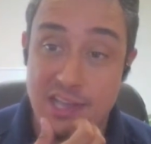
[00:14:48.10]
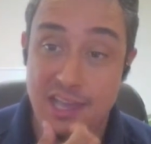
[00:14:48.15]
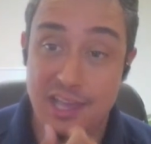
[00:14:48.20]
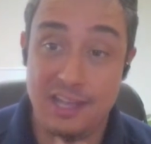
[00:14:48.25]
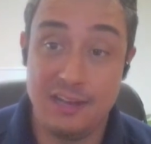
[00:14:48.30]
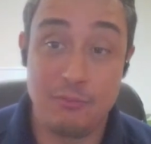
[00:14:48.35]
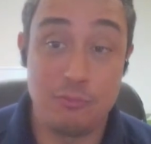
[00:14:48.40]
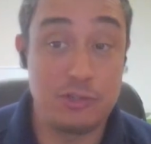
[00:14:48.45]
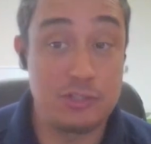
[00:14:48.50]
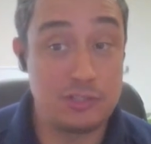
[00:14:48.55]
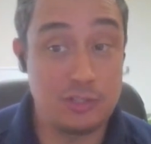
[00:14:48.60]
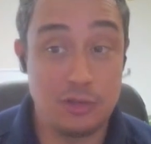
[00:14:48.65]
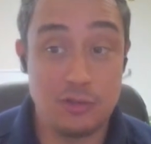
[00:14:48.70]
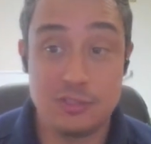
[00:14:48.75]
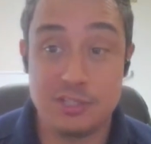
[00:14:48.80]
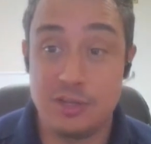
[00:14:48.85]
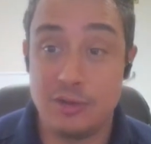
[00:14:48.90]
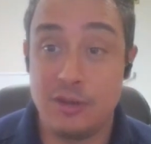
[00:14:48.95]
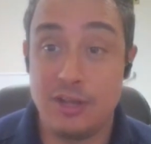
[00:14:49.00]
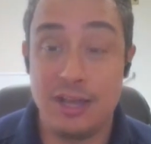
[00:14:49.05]
and
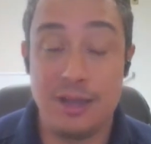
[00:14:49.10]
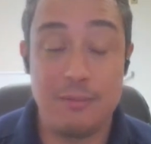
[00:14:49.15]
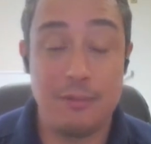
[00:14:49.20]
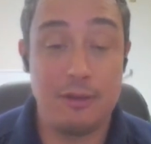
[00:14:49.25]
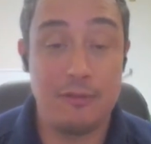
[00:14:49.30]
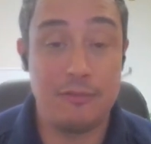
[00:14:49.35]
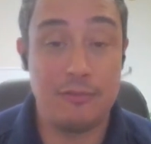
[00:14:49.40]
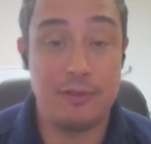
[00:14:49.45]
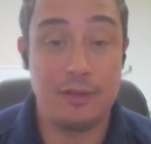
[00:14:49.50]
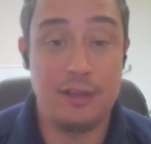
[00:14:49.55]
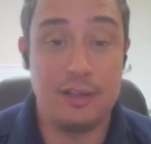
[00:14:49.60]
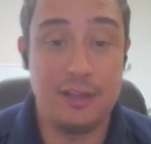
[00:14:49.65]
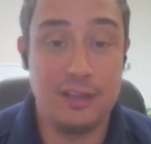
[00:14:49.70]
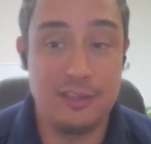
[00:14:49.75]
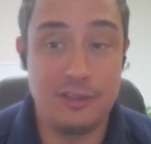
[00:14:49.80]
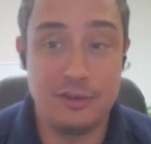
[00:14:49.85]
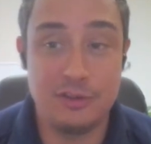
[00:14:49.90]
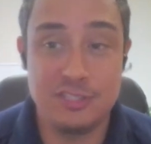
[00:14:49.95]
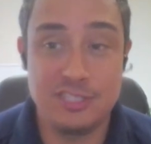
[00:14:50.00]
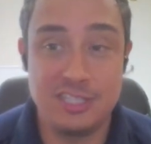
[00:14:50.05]
results that will come off uh,
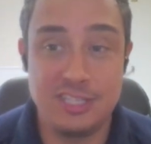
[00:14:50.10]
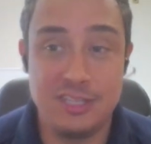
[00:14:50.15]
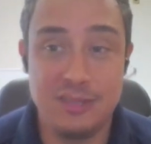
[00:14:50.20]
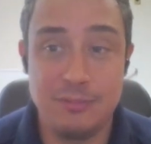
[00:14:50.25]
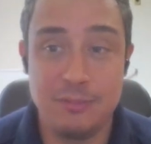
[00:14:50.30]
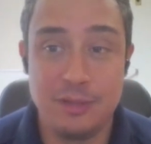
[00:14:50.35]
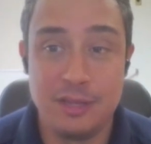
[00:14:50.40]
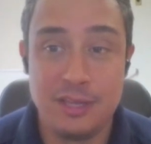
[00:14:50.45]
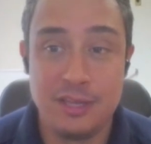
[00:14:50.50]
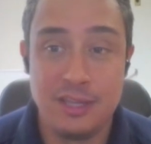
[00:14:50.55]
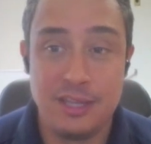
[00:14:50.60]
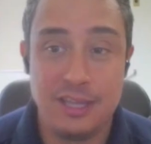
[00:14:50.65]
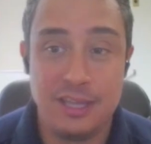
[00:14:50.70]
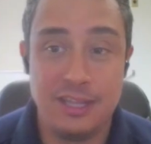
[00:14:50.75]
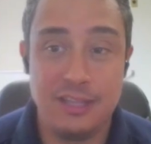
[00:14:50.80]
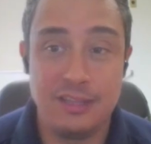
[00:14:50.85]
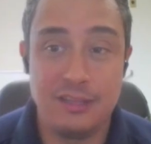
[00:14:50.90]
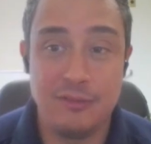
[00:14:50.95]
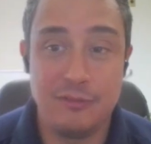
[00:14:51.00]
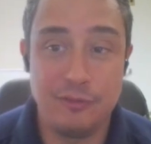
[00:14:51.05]
your team
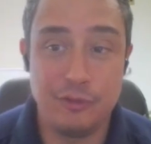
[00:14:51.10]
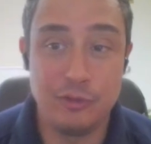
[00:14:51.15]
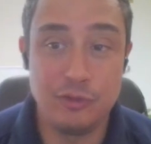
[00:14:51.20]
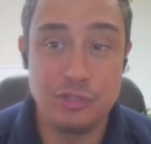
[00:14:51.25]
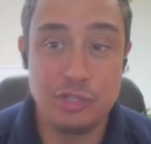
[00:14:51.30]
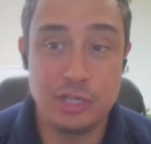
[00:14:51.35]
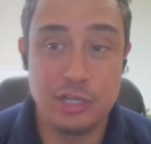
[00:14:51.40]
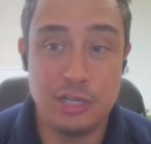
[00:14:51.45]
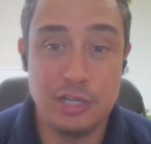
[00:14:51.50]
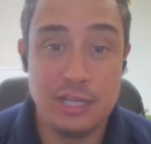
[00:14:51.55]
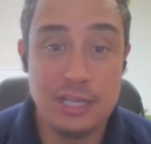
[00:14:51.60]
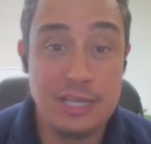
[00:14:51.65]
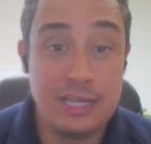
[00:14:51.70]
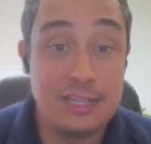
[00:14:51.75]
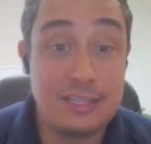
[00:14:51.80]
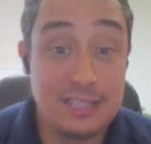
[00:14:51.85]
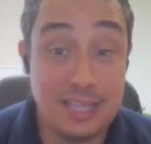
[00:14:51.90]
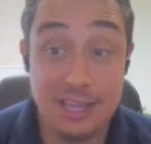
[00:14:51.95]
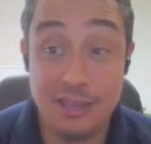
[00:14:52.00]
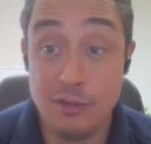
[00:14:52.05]
in the future.
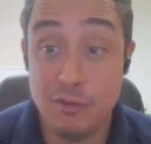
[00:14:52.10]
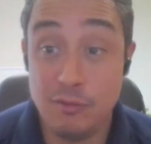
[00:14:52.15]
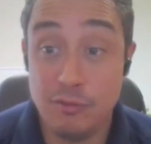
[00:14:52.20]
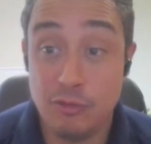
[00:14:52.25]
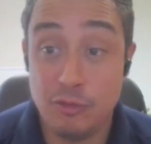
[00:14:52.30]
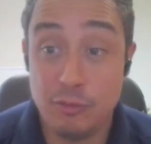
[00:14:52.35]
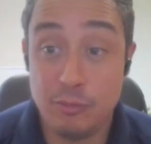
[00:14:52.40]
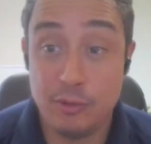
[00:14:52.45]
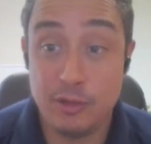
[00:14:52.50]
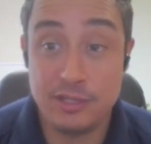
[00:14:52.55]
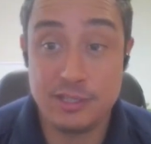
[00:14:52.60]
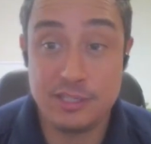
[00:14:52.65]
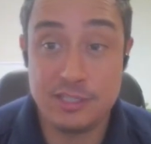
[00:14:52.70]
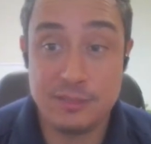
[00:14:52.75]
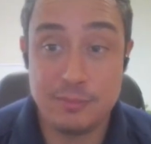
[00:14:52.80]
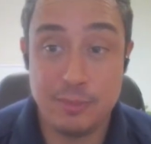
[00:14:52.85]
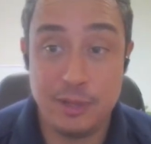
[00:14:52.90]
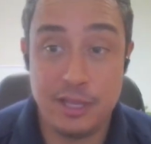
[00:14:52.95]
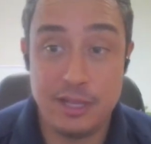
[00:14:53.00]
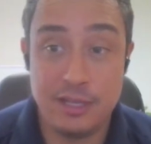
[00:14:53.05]
Thank you for
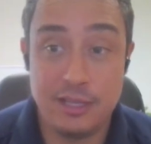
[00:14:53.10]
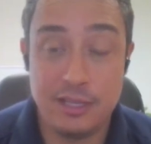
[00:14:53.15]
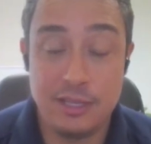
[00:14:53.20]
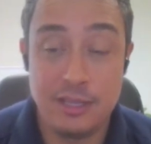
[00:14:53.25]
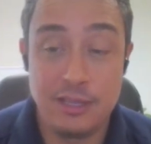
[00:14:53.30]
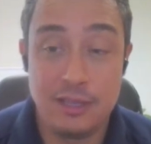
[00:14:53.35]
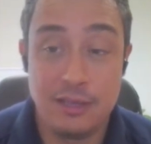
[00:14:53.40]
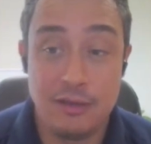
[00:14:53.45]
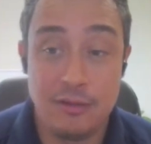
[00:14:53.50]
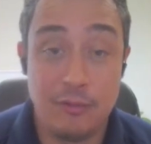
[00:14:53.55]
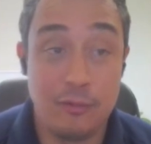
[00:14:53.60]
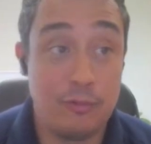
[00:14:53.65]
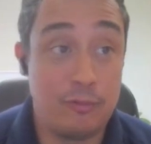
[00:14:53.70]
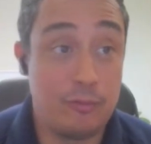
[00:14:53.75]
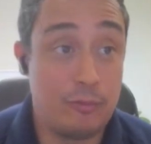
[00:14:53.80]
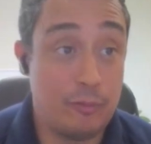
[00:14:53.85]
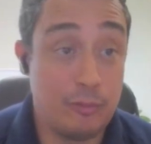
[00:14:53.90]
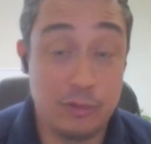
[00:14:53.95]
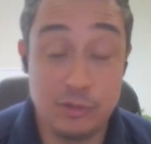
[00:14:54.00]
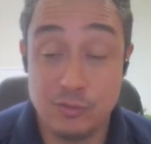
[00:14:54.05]
participating.
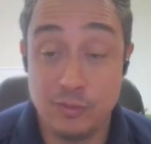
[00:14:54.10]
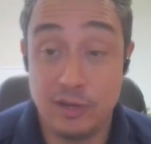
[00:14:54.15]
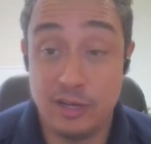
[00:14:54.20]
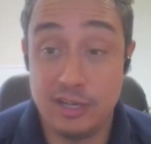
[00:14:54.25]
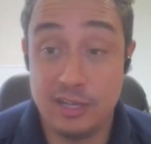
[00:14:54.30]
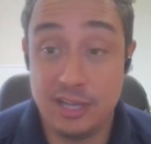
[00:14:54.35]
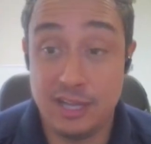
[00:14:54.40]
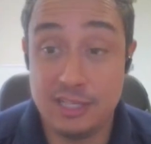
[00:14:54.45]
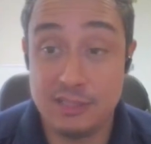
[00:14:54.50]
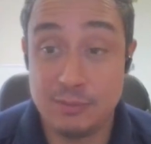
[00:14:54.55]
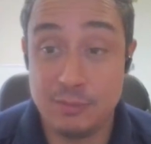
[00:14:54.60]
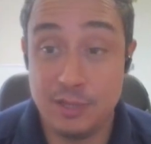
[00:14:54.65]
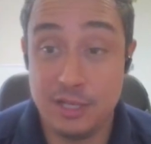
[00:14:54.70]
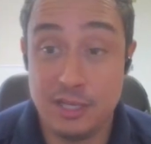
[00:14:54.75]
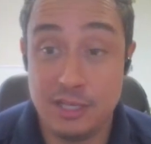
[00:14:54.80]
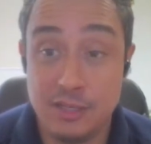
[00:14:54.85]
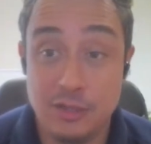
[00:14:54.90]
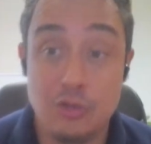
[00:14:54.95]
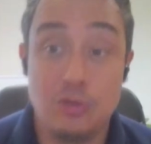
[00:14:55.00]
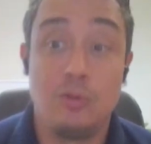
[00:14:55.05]
It was very nice
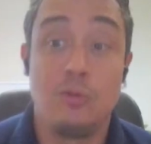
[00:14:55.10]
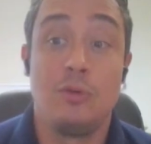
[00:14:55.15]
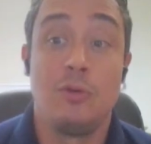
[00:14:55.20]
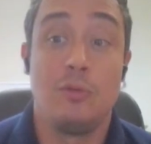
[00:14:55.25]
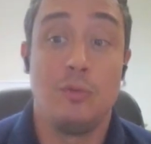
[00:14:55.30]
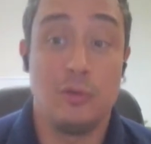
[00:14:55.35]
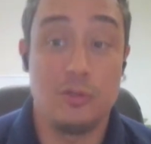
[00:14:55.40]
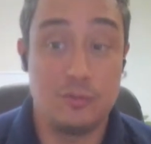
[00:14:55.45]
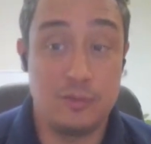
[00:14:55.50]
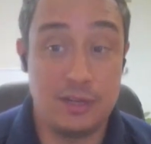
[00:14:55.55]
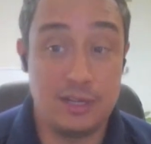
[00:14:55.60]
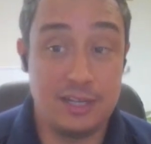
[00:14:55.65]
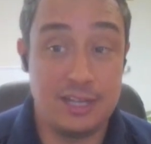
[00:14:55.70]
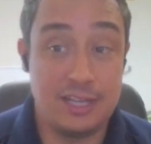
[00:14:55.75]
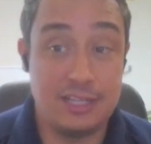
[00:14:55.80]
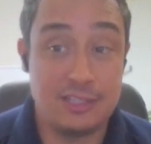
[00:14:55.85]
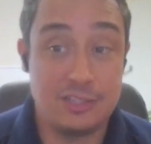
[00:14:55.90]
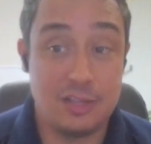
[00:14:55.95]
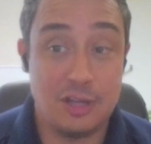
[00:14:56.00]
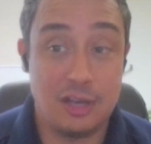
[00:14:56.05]
meeting you. It was very
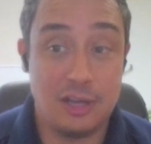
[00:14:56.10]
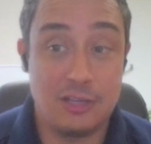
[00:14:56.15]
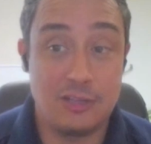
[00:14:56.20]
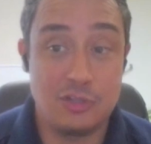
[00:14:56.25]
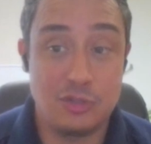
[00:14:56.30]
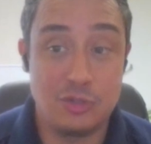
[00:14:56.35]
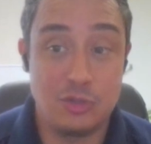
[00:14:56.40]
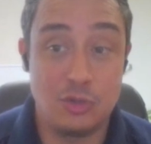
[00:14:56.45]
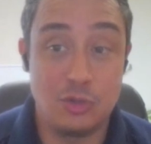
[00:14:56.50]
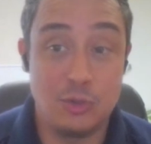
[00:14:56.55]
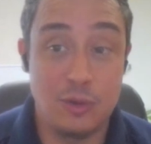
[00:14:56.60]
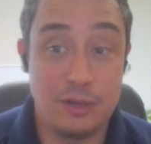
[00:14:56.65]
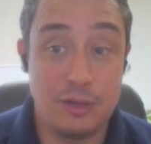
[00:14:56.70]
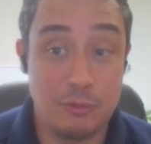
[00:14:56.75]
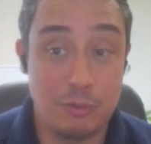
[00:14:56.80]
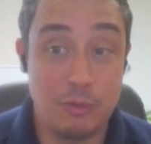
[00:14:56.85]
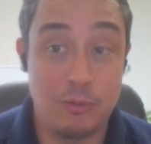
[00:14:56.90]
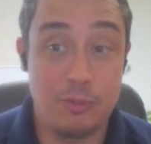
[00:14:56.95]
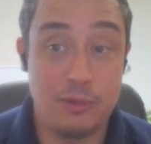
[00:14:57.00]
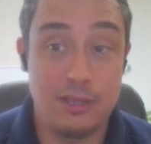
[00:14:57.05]
nice talking to you,
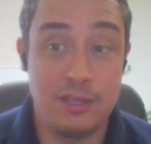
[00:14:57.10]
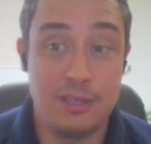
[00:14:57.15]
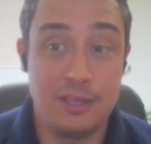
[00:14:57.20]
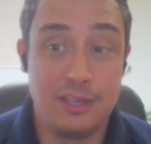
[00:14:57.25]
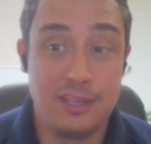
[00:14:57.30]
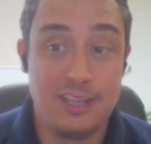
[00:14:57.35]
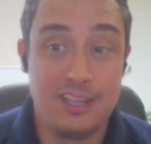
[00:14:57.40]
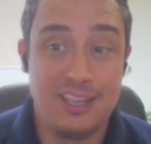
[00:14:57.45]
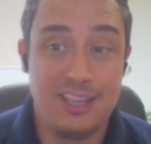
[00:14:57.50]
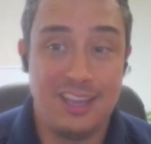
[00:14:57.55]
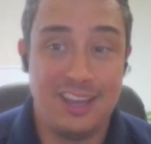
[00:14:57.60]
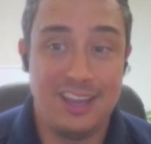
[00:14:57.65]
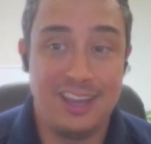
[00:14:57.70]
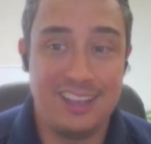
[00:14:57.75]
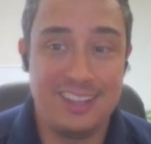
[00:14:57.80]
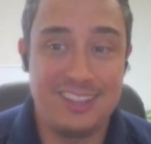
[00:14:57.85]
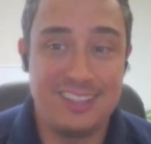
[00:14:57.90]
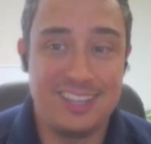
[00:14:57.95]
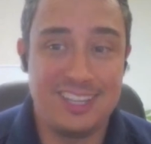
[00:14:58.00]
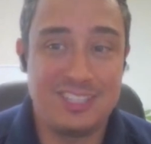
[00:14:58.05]
and we'll be uh,
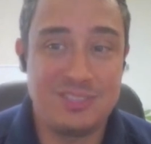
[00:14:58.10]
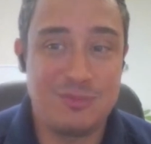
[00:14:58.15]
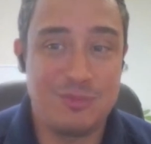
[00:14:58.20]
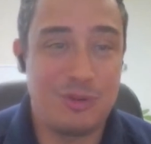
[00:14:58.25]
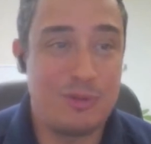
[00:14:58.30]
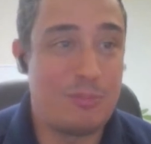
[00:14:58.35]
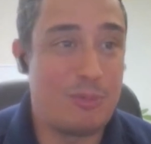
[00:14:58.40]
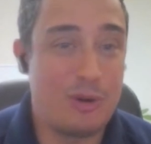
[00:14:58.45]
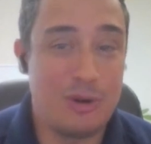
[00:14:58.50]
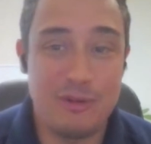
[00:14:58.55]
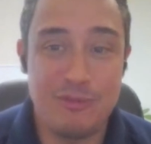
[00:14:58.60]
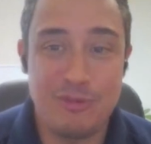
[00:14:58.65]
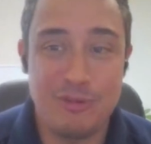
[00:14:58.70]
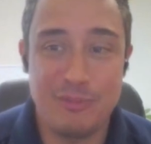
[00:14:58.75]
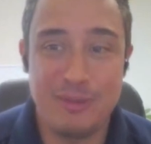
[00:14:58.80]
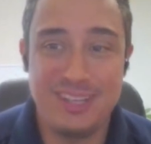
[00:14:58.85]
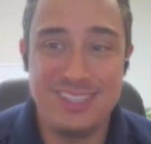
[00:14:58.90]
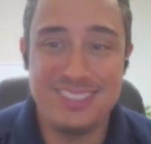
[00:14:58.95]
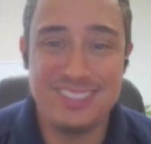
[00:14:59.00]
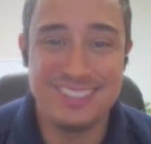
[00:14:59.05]
in touch for more
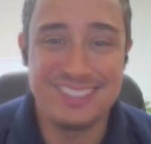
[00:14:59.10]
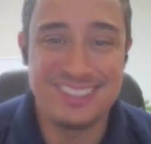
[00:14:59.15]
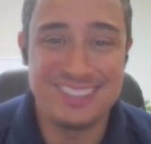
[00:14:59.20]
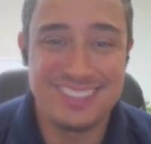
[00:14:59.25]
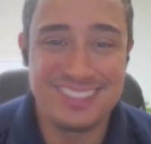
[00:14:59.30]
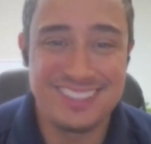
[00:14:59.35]
information.